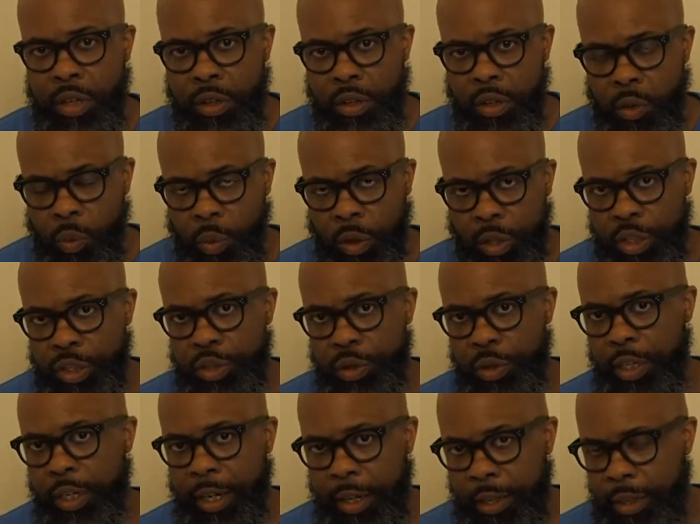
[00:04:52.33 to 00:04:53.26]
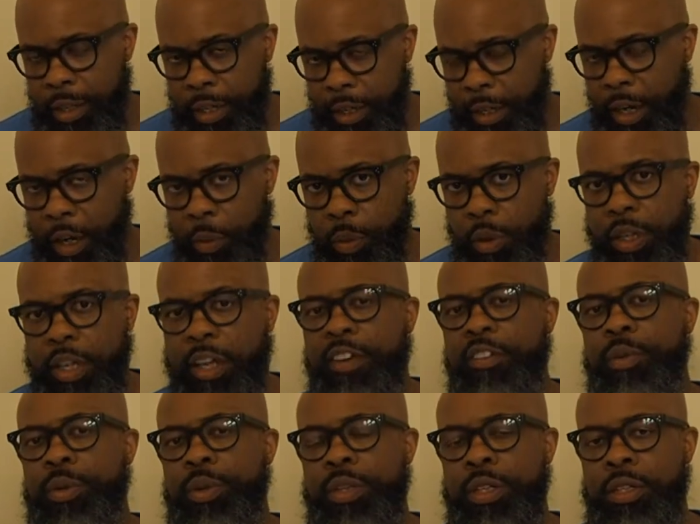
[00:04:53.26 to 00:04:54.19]
The one issue that I think I will
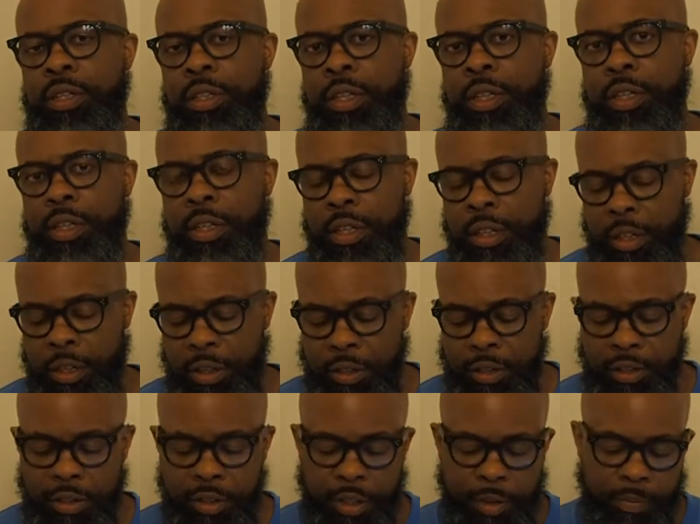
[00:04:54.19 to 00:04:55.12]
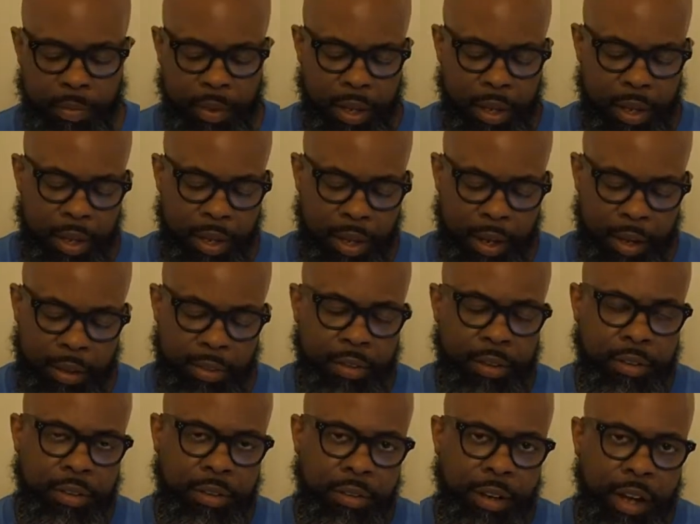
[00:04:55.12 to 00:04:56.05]
have with the 10 is at
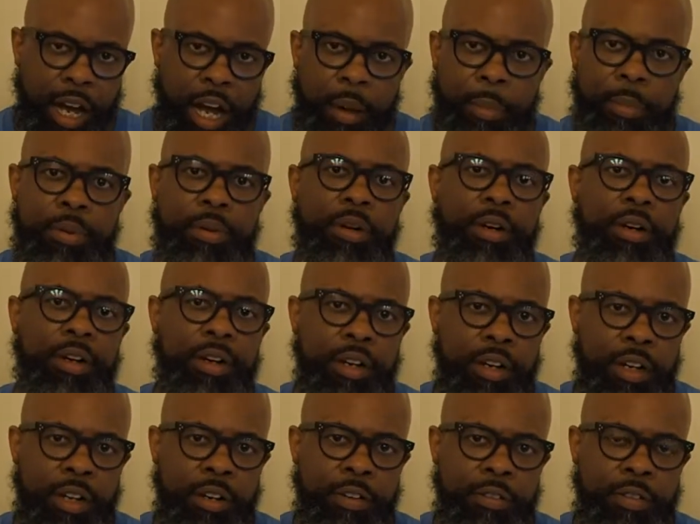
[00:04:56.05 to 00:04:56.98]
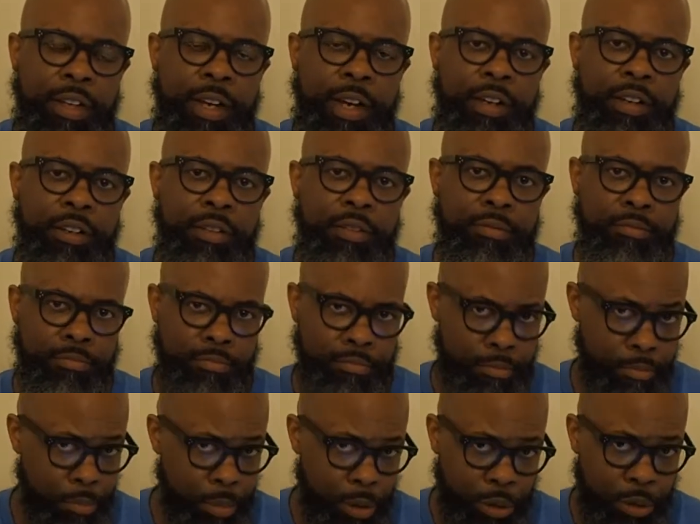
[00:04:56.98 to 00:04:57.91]
the top of that
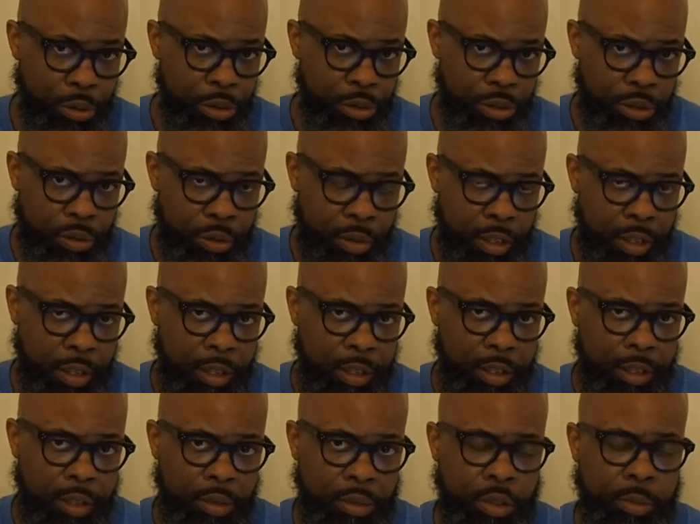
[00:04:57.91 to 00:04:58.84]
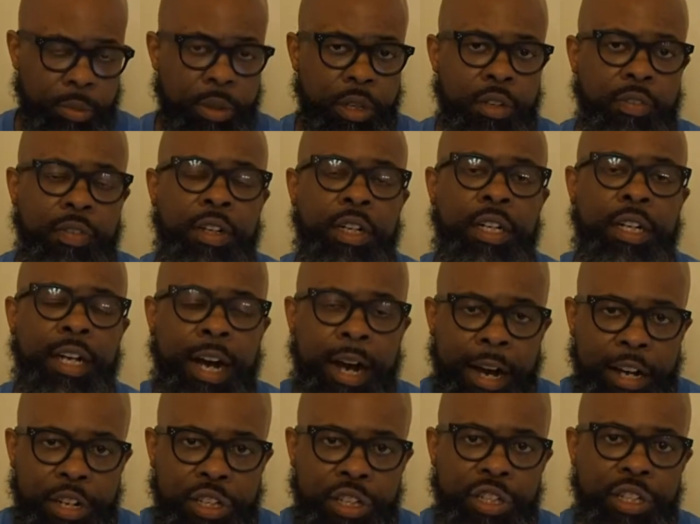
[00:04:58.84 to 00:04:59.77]
bigger screen, there's a bit of a
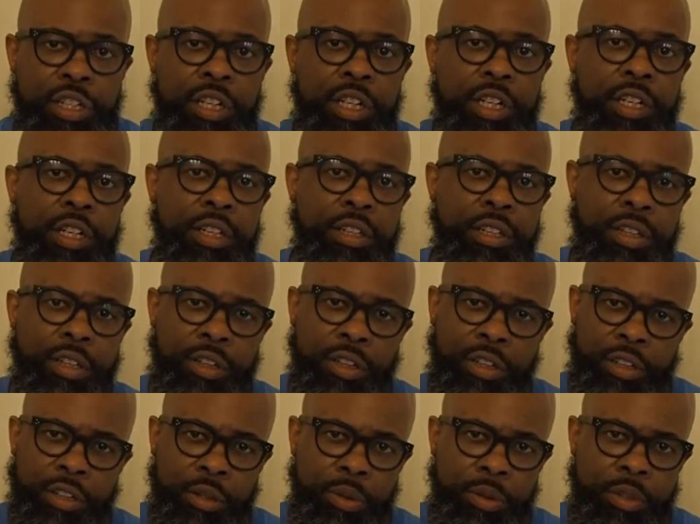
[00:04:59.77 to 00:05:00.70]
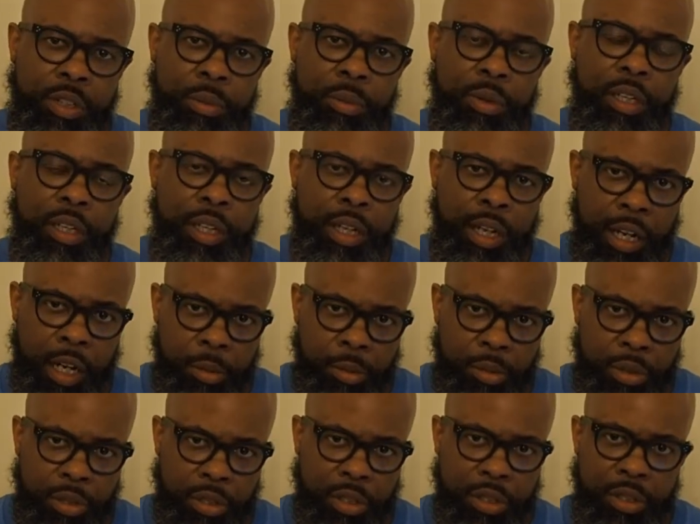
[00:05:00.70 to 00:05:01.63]
notch that includes some of the
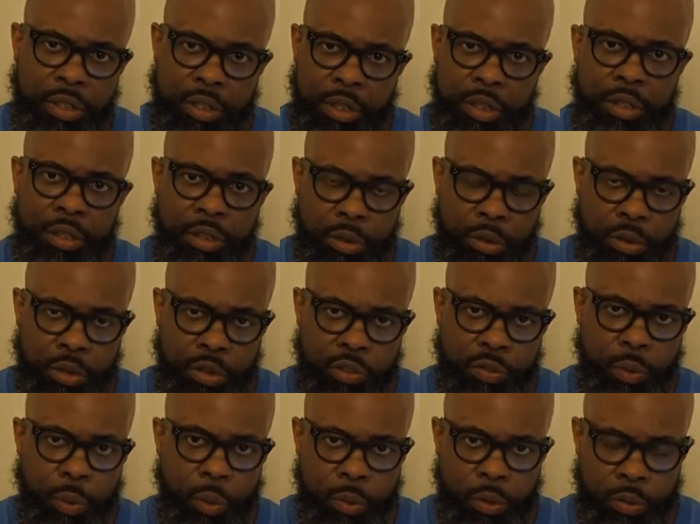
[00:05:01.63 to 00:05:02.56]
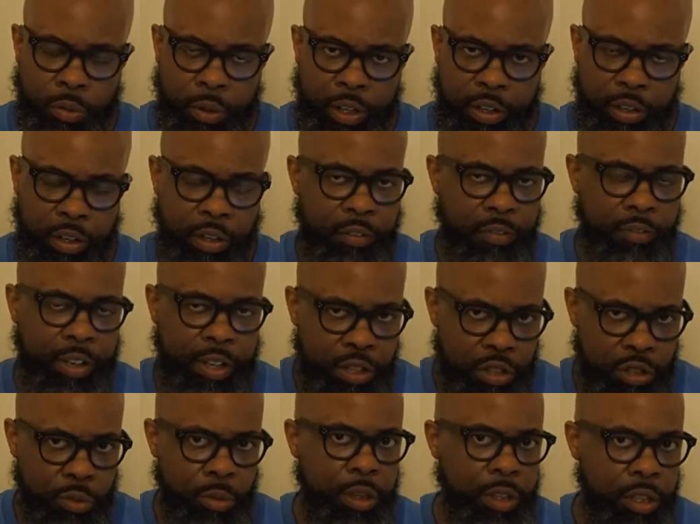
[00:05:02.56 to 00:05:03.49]
cameras and sensors for the
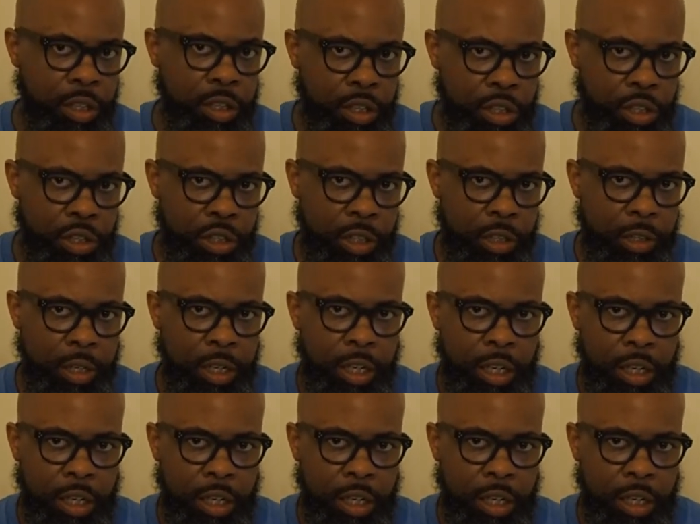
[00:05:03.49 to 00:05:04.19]
face recognition,